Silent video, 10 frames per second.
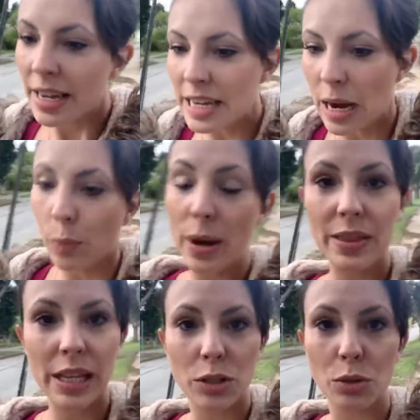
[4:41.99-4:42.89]
Now,
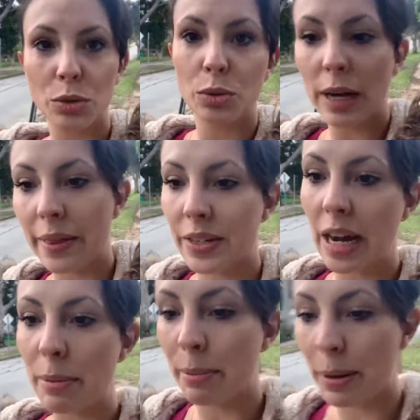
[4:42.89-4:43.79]
whether you are the
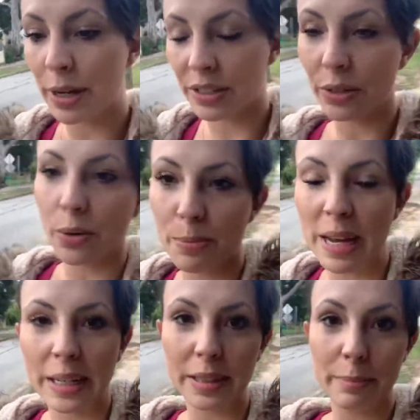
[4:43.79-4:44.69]
type of person that
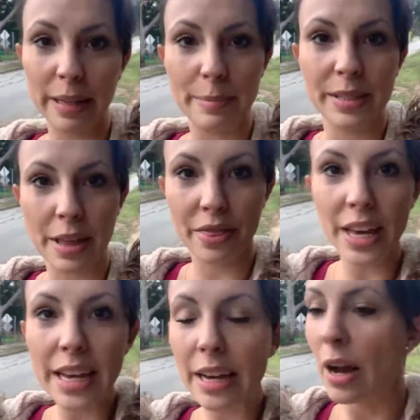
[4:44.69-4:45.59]
automatically blames the
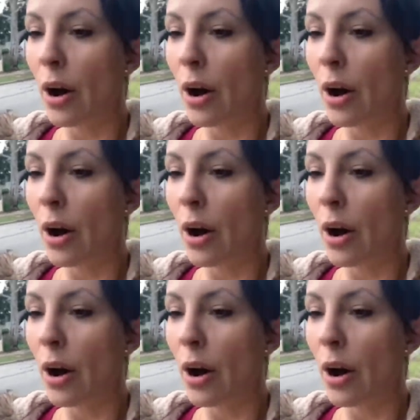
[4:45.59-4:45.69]
thing,